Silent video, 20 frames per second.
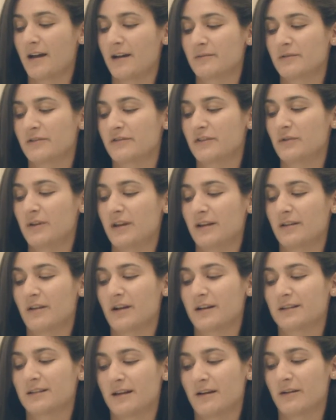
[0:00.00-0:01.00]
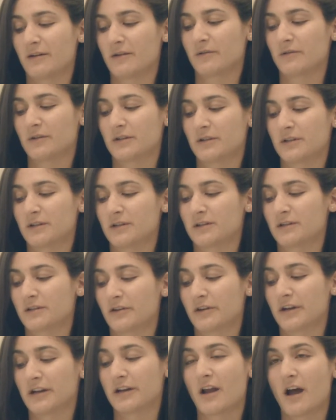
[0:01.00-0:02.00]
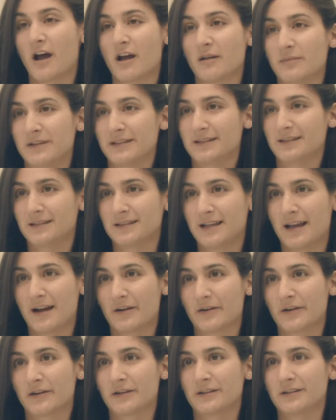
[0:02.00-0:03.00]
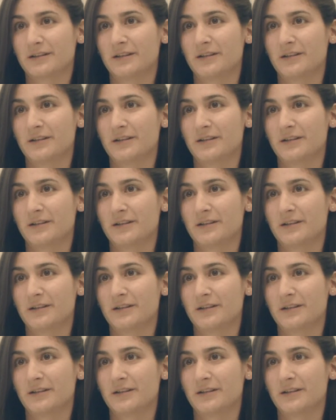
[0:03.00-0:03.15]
If you get locked out during non-business hours,